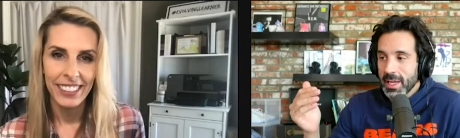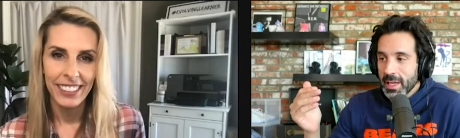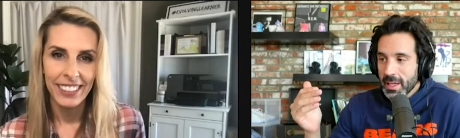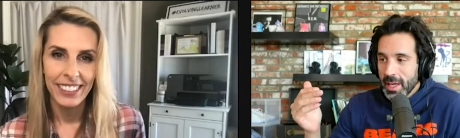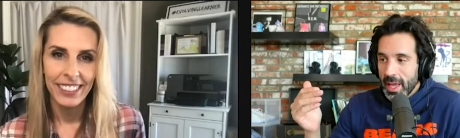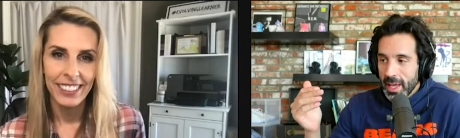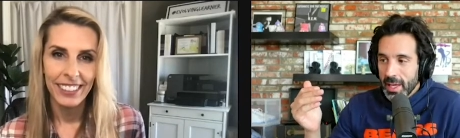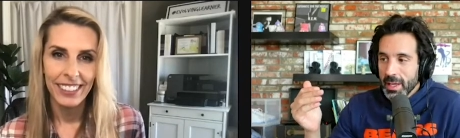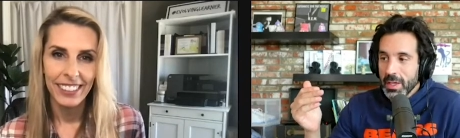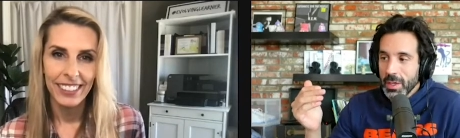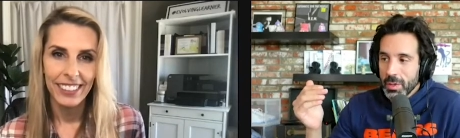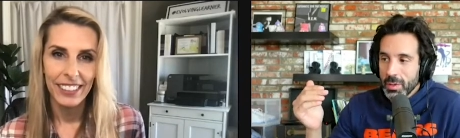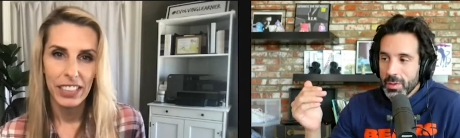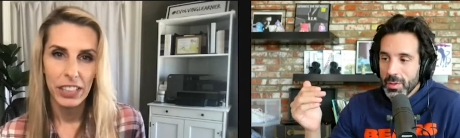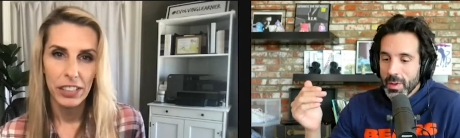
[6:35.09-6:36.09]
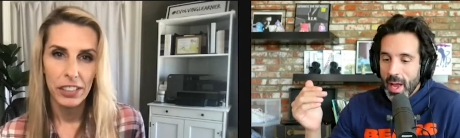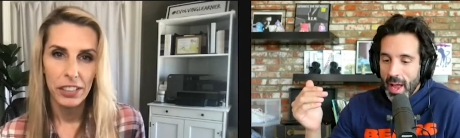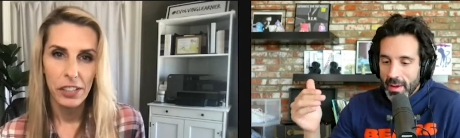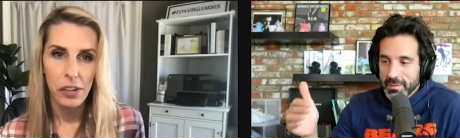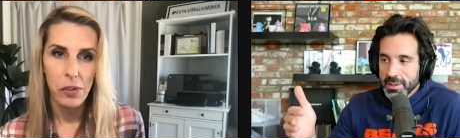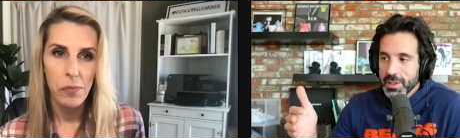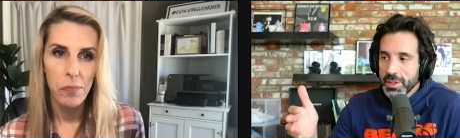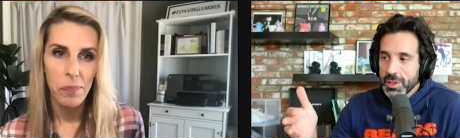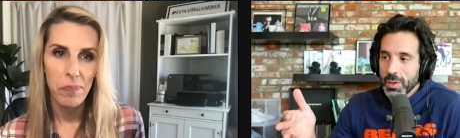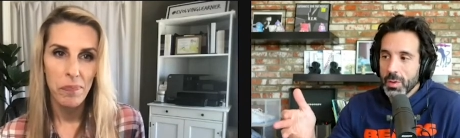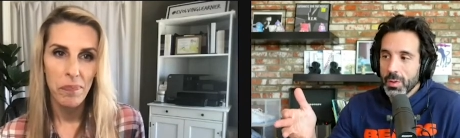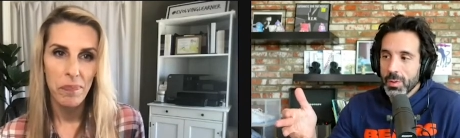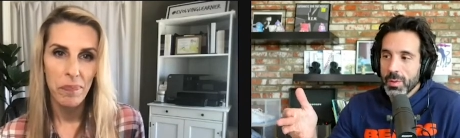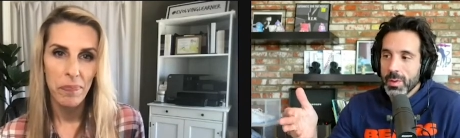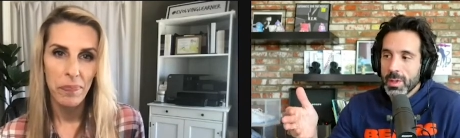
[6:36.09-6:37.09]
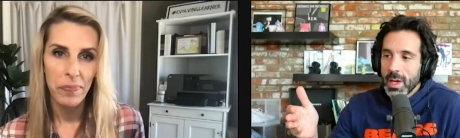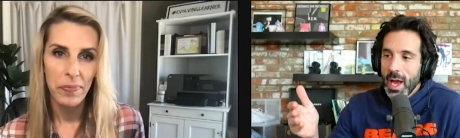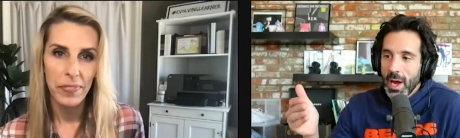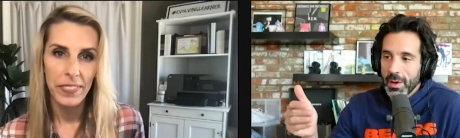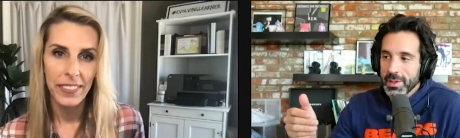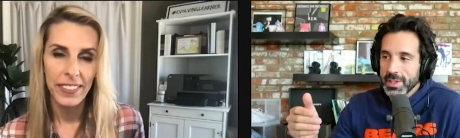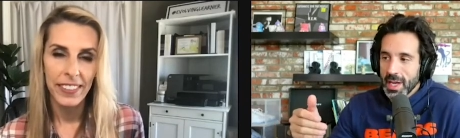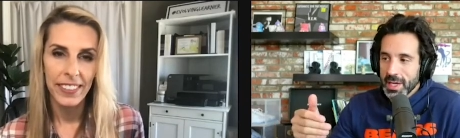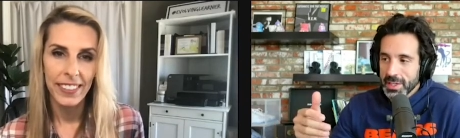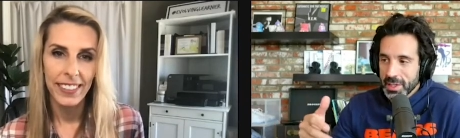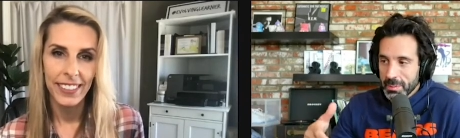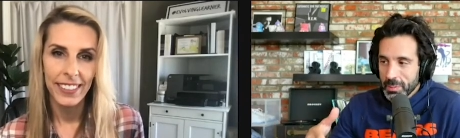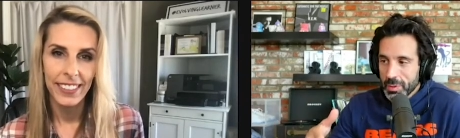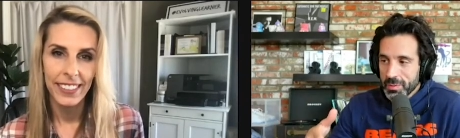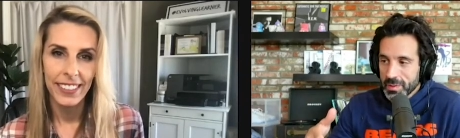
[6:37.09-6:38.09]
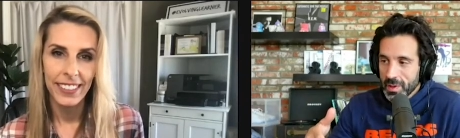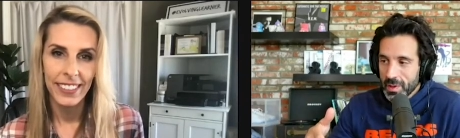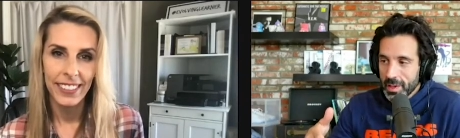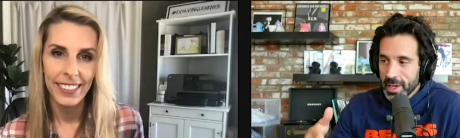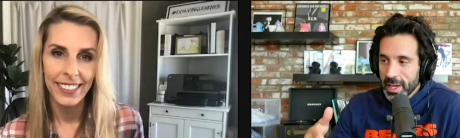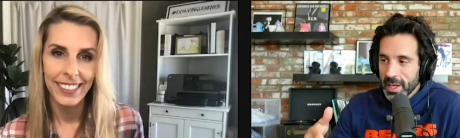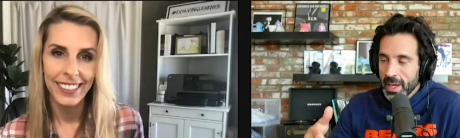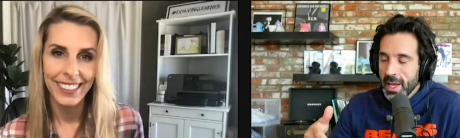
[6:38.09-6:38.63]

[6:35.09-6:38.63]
Speaker 1: hey, you have to show how this actually improves learning.